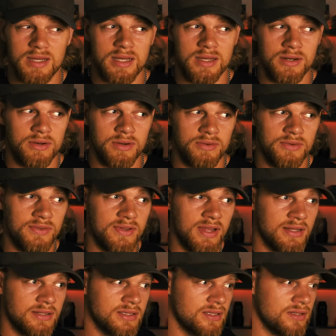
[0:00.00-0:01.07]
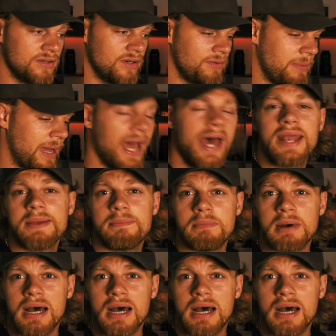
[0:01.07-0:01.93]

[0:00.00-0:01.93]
I don't know if that's good or bad,